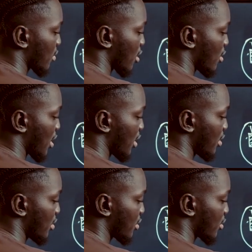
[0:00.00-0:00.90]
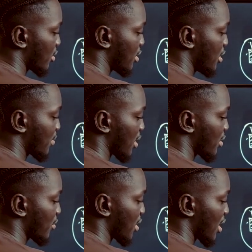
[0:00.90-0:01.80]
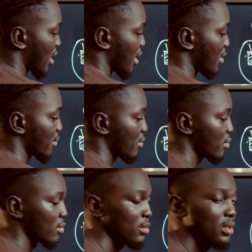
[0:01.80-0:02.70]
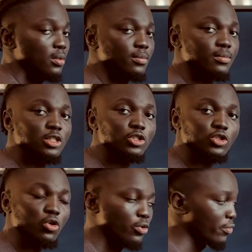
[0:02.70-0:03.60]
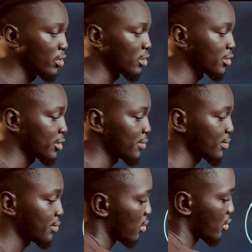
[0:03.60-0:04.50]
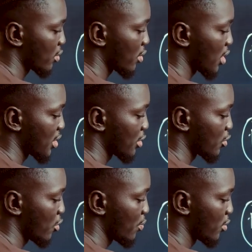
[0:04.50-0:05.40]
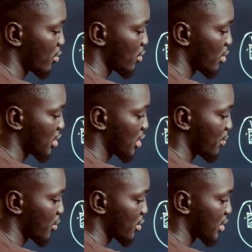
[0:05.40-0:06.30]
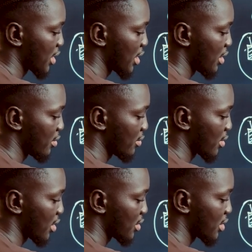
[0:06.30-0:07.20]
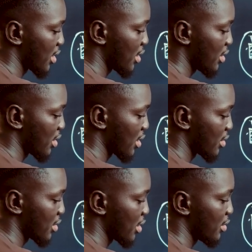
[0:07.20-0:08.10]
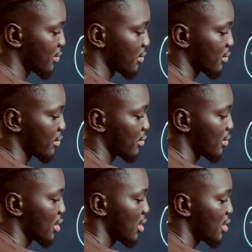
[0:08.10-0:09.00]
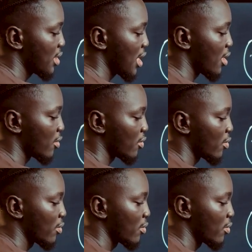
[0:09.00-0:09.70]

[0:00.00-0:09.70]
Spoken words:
All right. So this particular guy sold first. So as it opened, it keep on selling and selling and selling. Now,